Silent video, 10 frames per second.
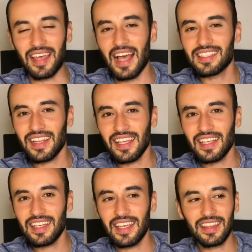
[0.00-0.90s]

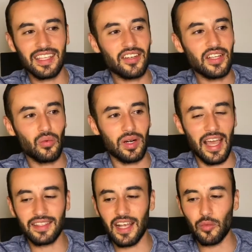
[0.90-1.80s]
gaslighting in theory where
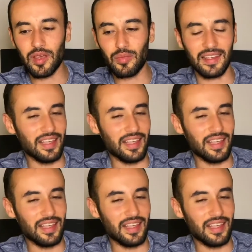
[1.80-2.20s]
I tell people,